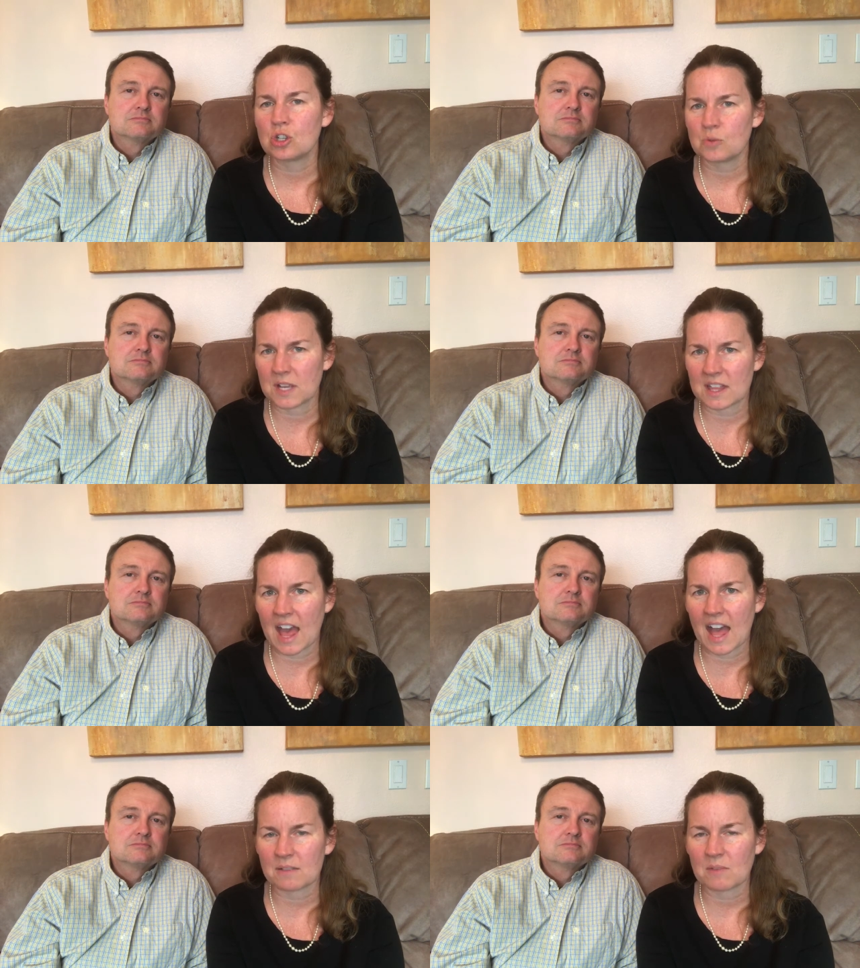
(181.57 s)
Speaker 1: doing
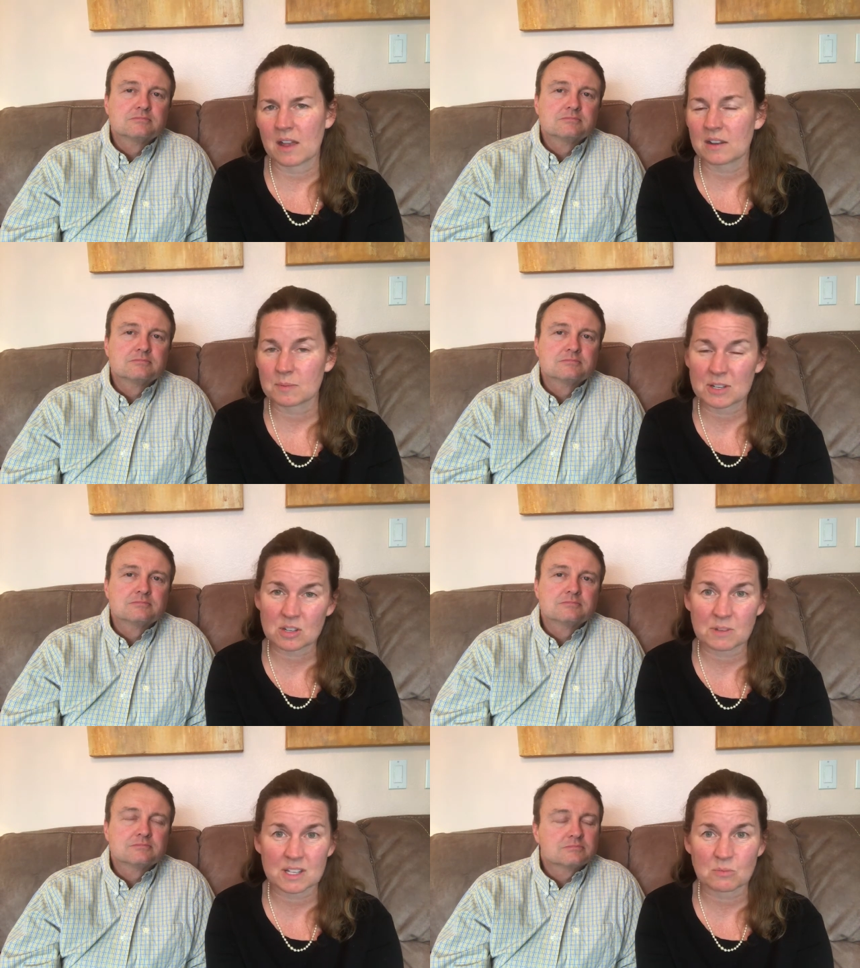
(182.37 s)
that, and especially
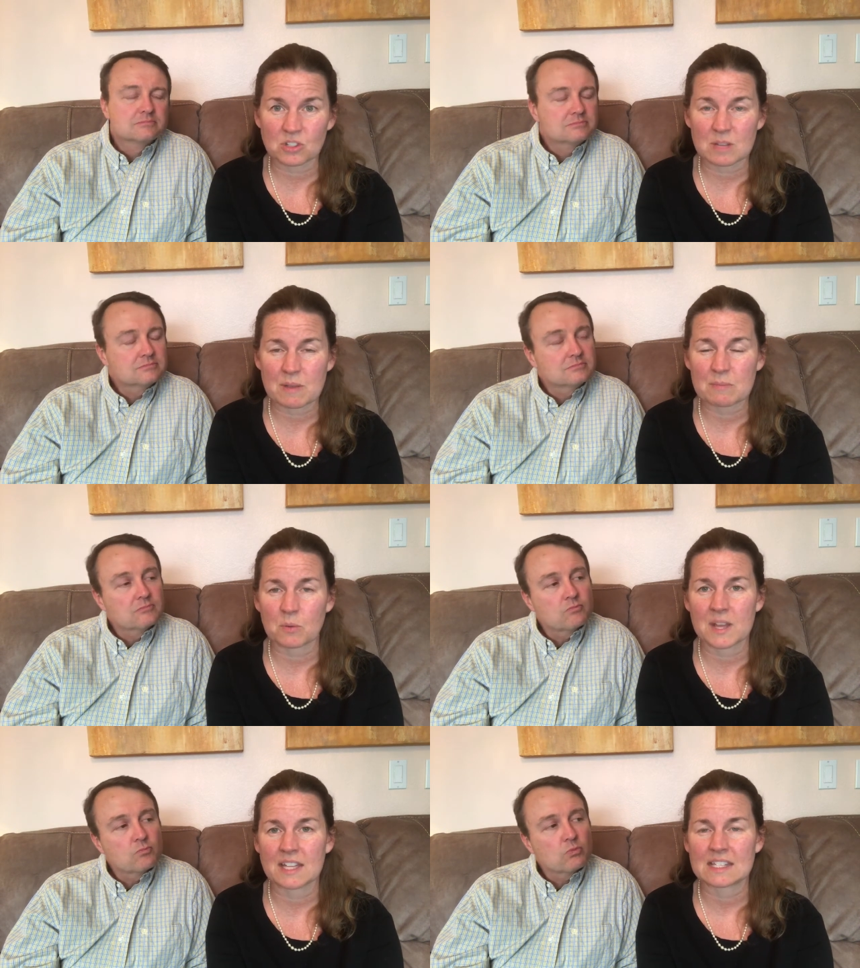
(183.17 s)
because most of the people we
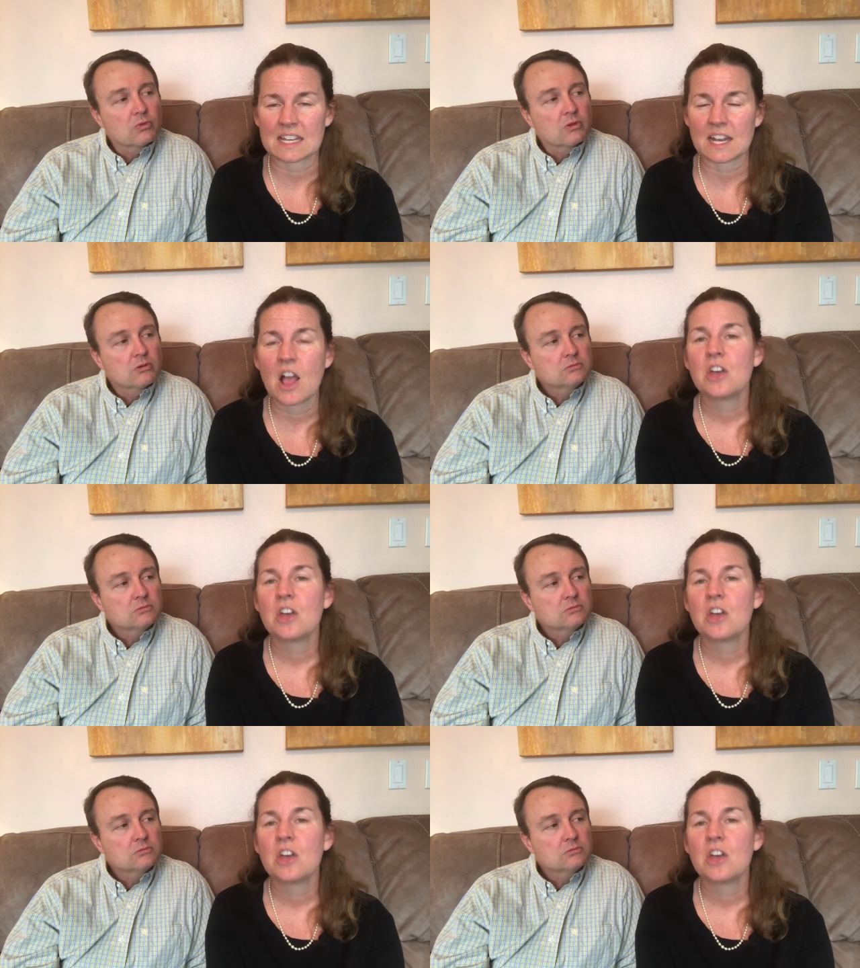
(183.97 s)
had seen.